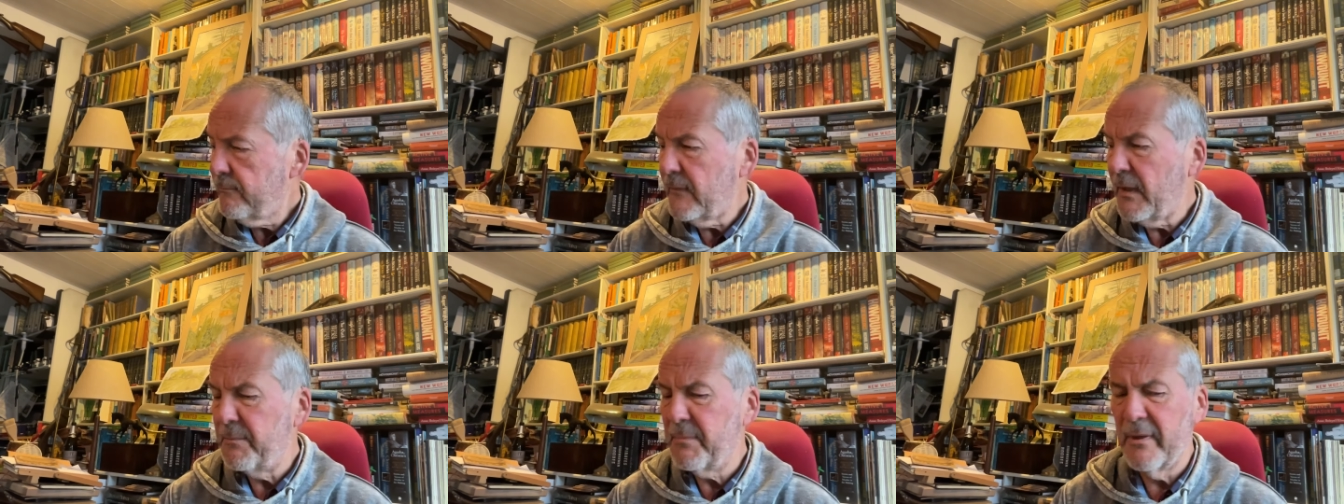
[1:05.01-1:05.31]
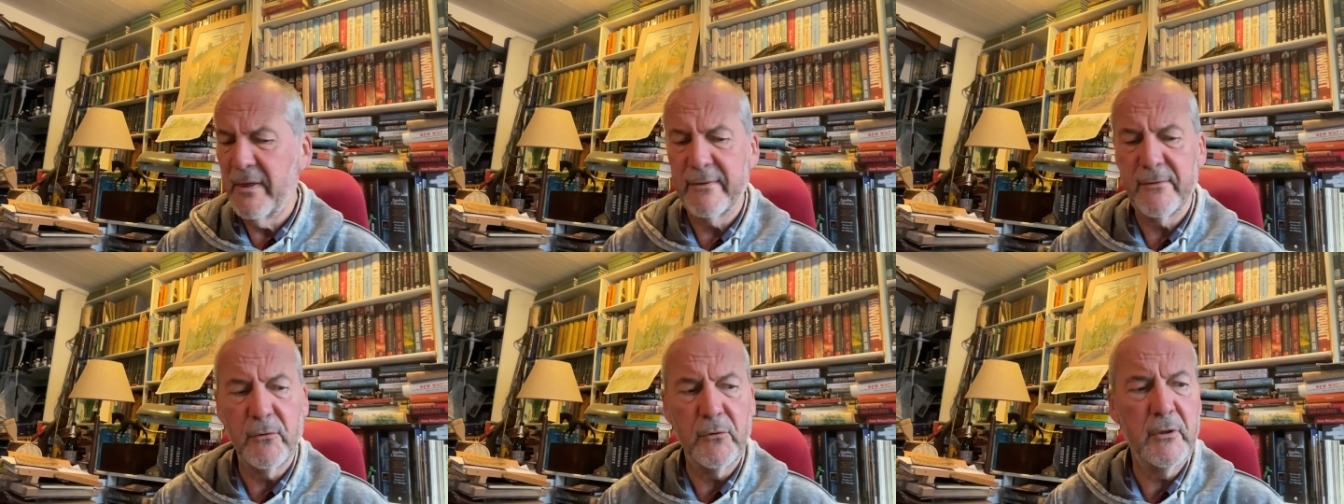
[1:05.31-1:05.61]
But
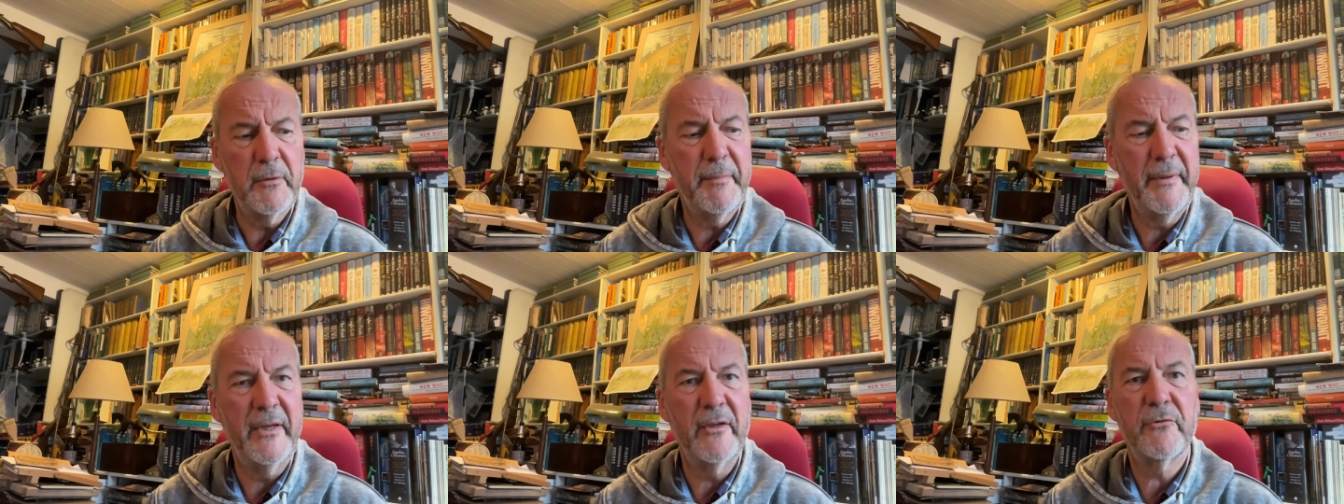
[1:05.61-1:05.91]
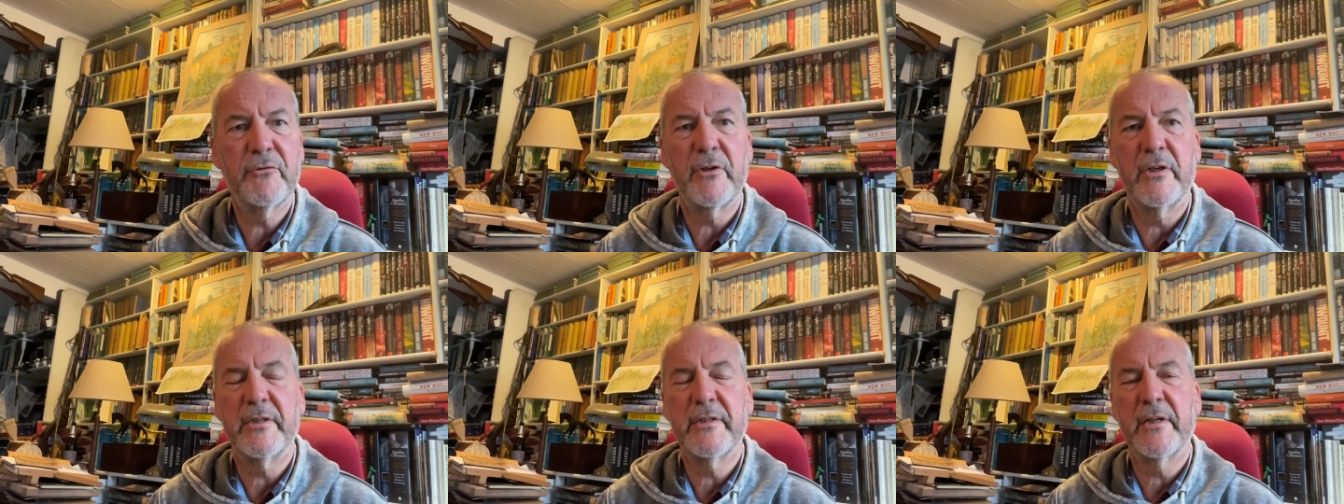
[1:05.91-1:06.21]
I thought it'd be
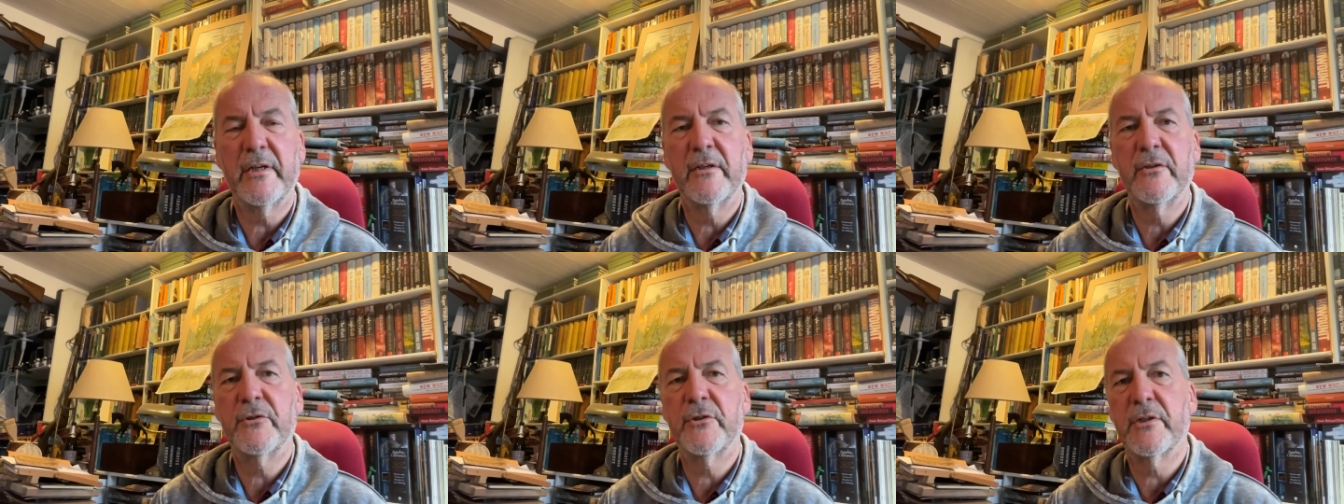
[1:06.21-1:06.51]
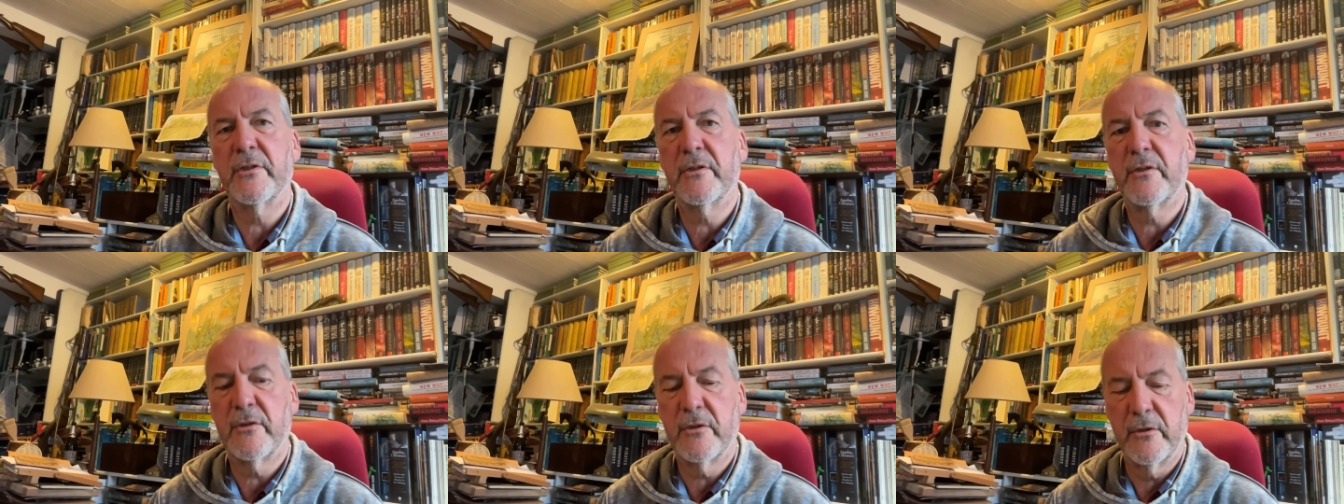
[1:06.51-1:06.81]
interesting
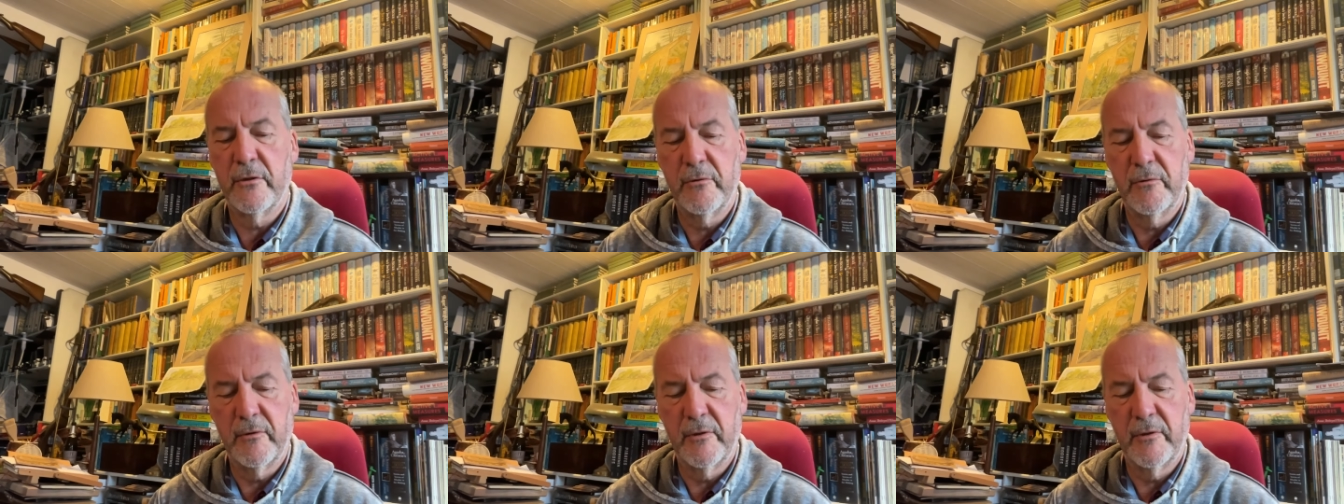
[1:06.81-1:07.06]
just to